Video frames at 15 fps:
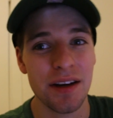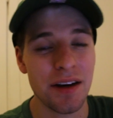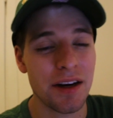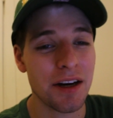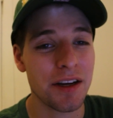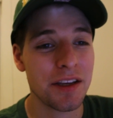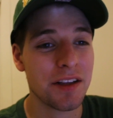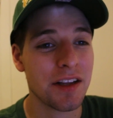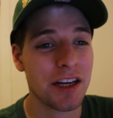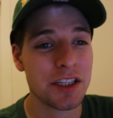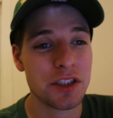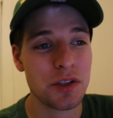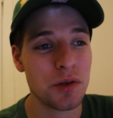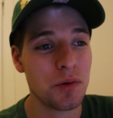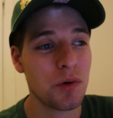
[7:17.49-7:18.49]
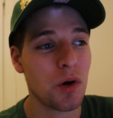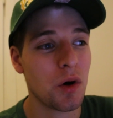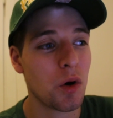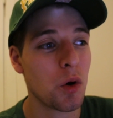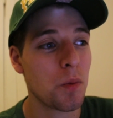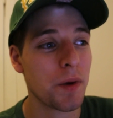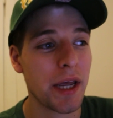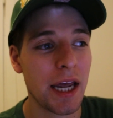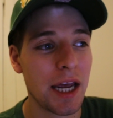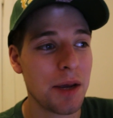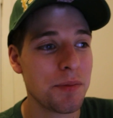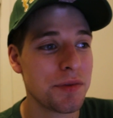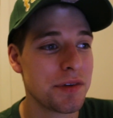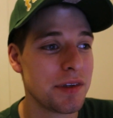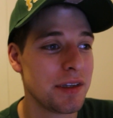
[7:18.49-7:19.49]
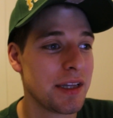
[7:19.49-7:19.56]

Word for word: Uh, you lost two home games.